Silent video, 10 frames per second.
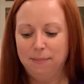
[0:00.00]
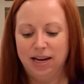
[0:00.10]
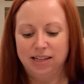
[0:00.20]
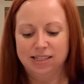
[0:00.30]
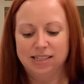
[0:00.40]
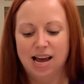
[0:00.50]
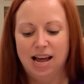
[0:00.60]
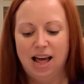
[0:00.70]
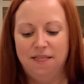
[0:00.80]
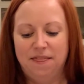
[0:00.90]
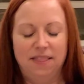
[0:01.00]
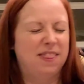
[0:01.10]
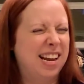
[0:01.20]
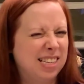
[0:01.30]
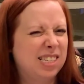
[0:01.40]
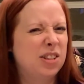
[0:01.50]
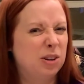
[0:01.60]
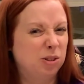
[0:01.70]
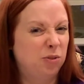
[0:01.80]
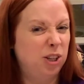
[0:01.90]
means that thanks to
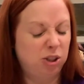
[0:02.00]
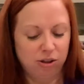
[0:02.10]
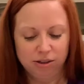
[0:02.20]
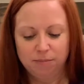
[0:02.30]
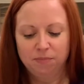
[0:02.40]
those features,